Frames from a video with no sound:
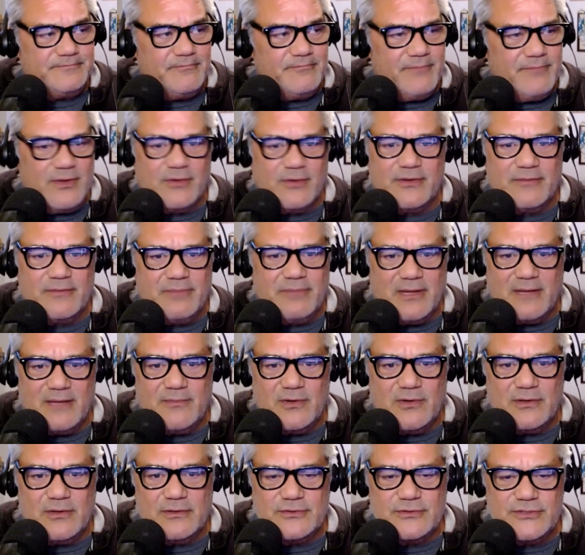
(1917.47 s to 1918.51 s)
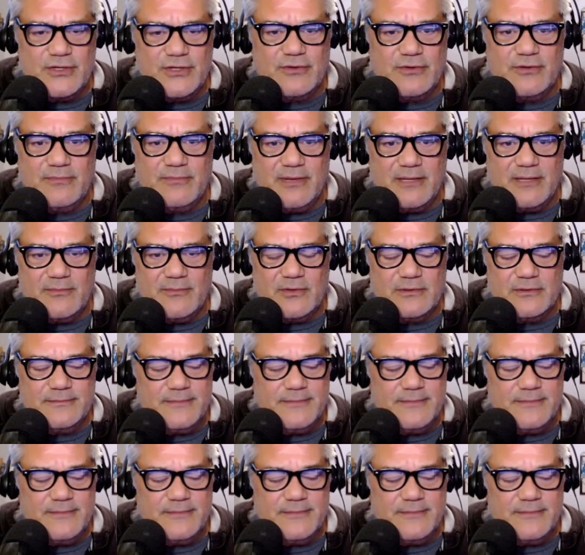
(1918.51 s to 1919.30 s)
Bill the plumber or Joe the plumber?